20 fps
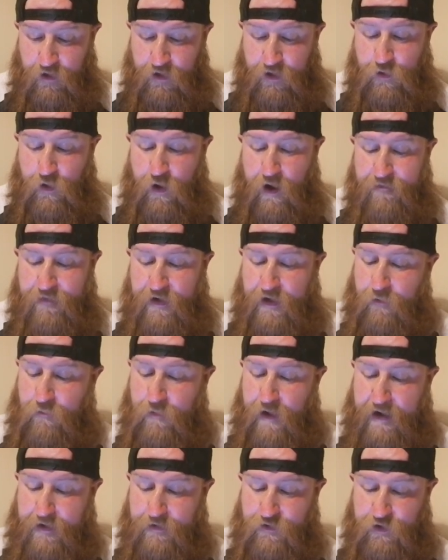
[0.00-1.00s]
You don't have any
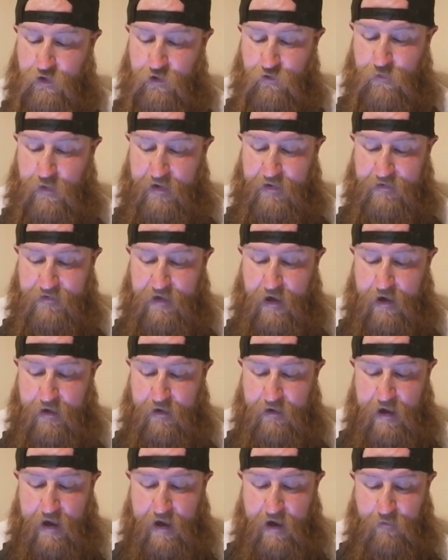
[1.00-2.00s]
right to use my
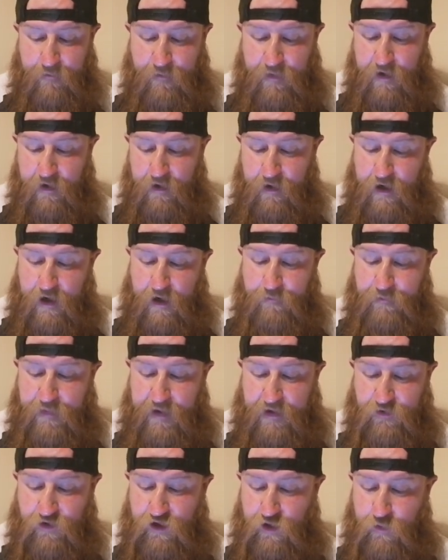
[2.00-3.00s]
entire name and
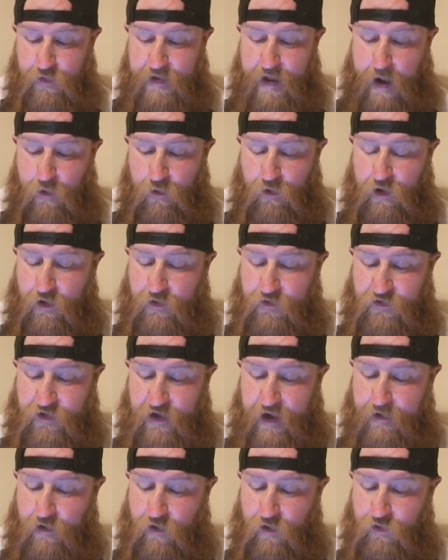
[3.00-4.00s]
picture without
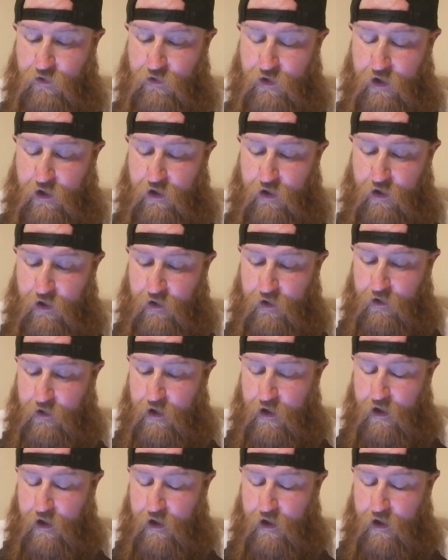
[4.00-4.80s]
consent under